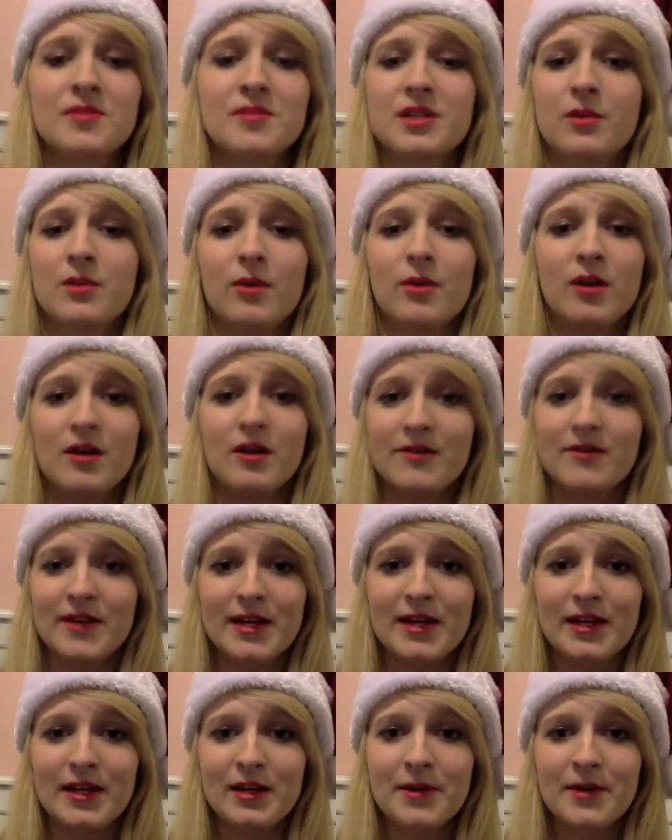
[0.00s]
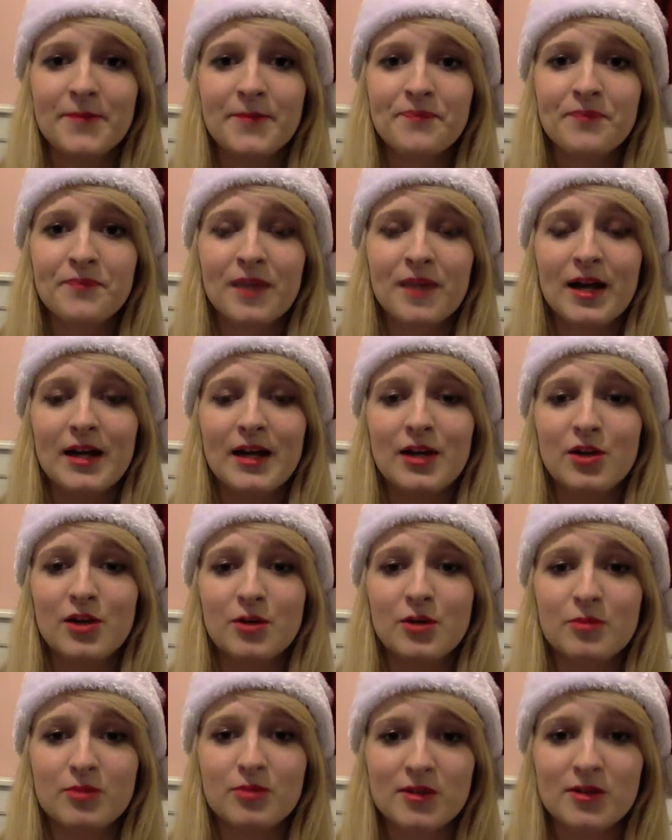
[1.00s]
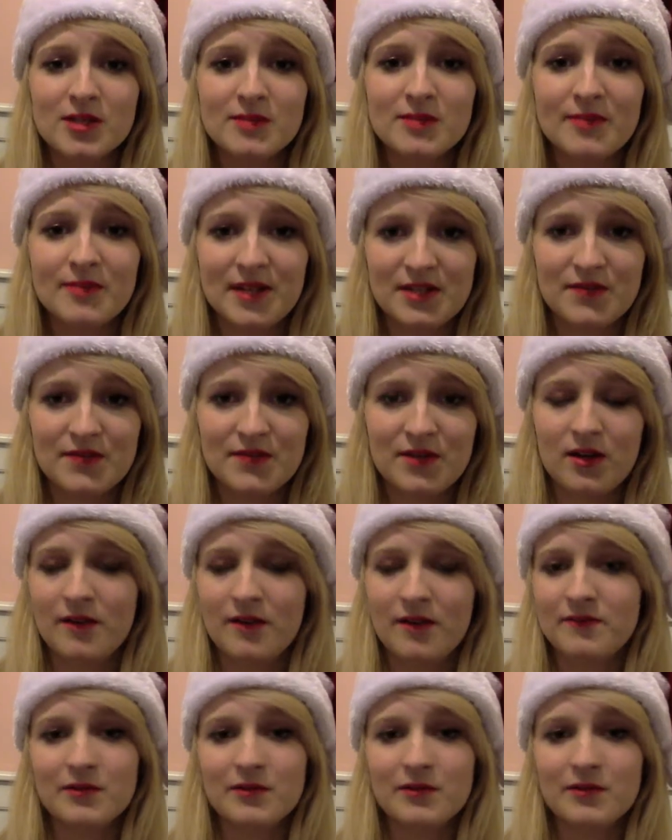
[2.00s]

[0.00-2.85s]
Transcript: They won't have any good prospects for life.